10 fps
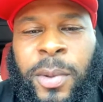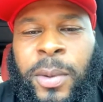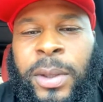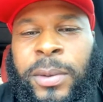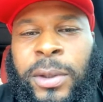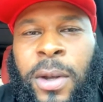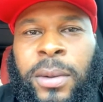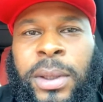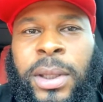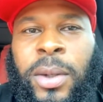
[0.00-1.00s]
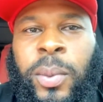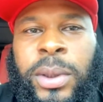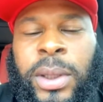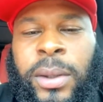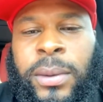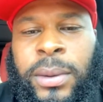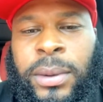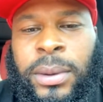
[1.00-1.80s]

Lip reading: boy, he was talking a good one though.